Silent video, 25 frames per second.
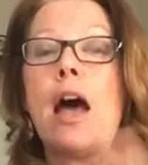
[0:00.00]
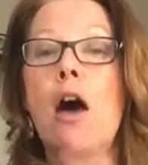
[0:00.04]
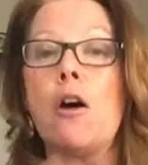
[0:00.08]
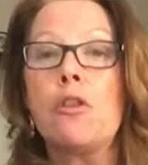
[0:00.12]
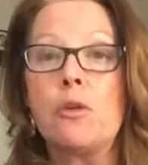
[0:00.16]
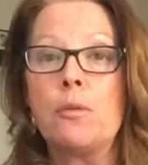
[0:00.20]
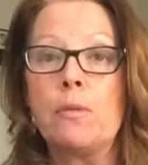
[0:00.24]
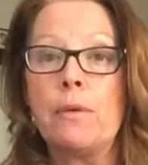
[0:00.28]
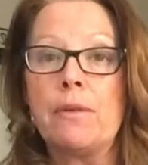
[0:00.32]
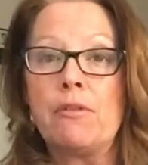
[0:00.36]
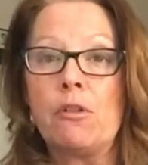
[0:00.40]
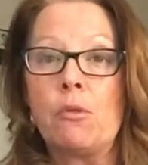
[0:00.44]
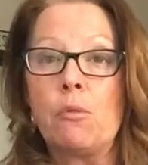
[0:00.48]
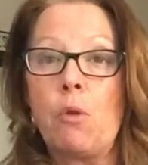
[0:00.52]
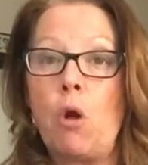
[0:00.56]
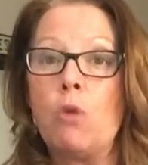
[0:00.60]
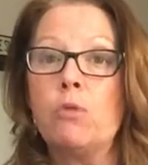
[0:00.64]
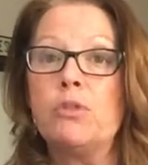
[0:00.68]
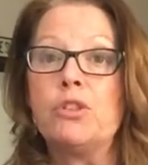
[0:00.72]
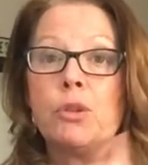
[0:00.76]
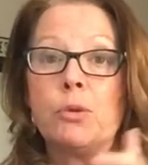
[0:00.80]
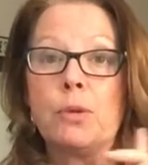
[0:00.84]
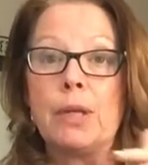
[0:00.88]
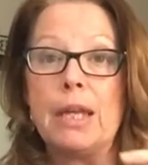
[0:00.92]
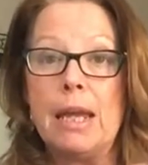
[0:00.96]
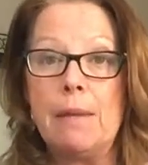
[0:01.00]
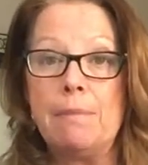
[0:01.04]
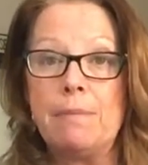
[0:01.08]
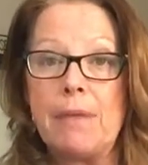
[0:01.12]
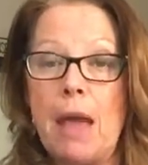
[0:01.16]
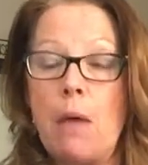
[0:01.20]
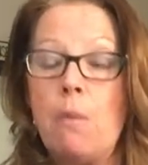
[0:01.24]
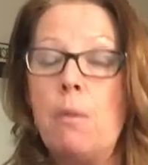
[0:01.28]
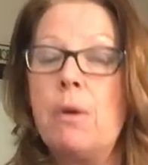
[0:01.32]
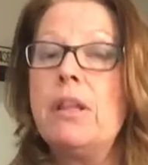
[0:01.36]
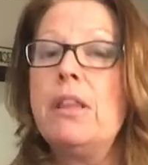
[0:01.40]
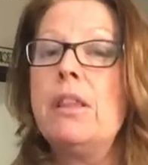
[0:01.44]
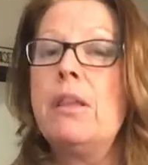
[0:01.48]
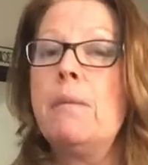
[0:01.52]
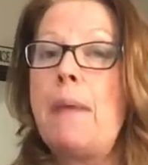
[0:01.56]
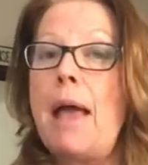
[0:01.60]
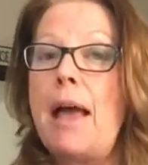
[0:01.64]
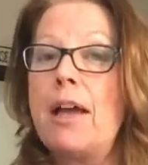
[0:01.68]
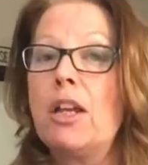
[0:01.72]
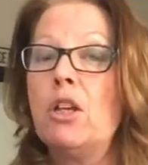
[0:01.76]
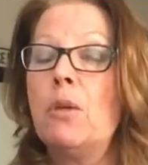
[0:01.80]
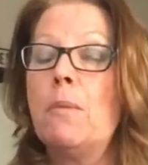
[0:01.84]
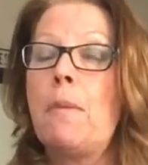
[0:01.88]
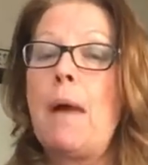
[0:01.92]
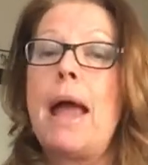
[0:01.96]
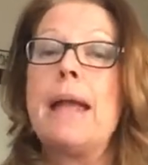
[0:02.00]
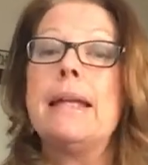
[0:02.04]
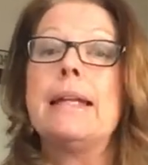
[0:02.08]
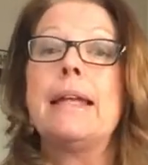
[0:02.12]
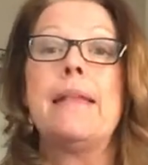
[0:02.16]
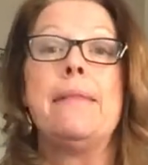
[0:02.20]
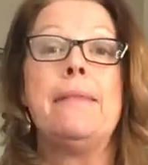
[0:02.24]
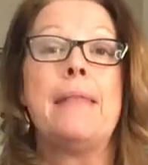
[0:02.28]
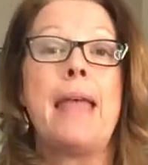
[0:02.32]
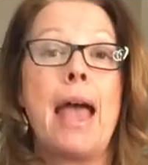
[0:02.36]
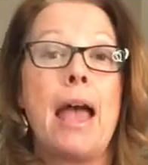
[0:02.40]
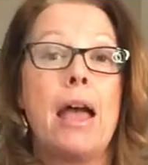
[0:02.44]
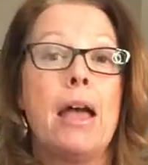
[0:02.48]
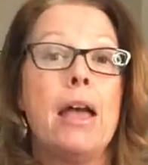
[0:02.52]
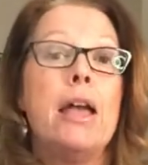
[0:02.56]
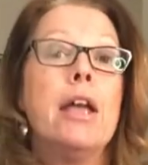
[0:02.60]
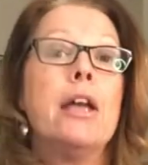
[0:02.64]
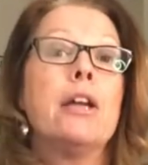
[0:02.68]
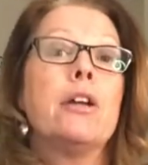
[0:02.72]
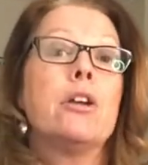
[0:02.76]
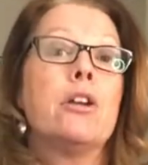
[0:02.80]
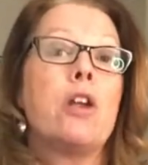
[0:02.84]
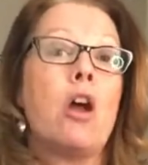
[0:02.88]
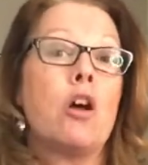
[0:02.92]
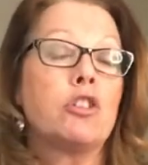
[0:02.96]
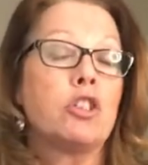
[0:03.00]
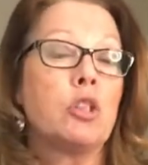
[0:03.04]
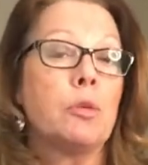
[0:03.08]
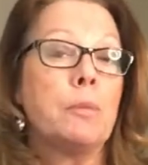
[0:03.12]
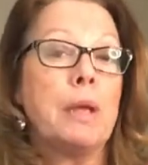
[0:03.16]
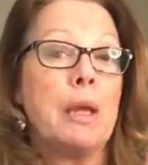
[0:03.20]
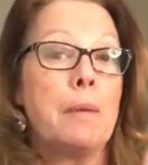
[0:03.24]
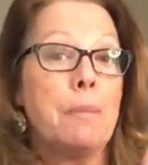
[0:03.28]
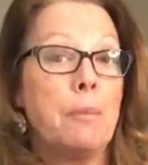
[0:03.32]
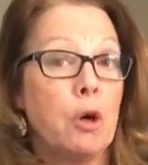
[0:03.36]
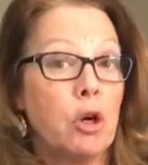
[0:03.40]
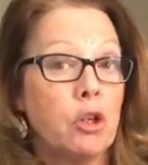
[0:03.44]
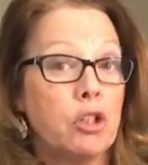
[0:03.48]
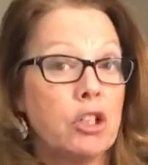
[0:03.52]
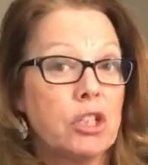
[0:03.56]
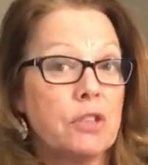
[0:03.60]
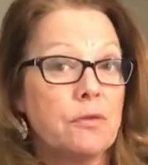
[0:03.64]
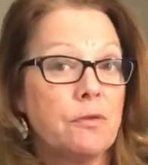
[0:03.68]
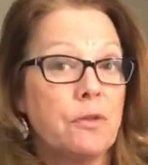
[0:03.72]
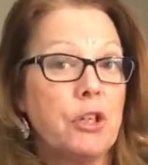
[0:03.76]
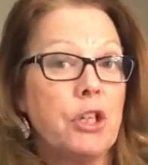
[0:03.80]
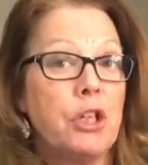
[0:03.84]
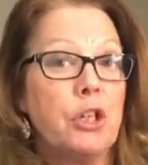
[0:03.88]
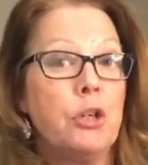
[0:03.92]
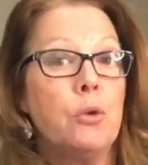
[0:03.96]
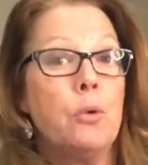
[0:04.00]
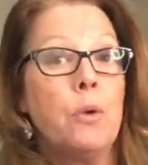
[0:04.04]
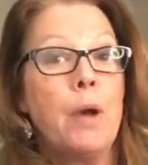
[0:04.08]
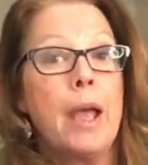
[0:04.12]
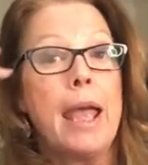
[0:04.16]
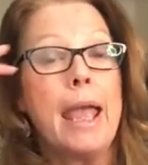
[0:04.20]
of River Road, so keep that one in the back of your mind, and that could also be a purchase for you.